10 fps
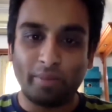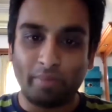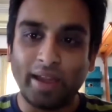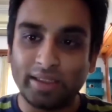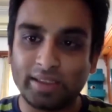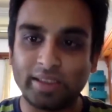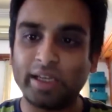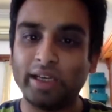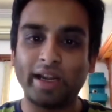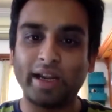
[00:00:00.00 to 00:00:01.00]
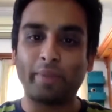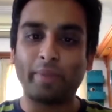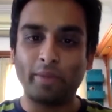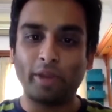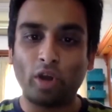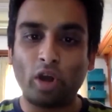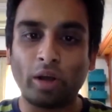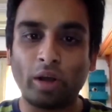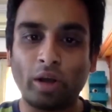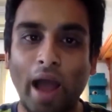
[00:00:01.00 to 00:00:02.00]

my instinct, and I might be wrong.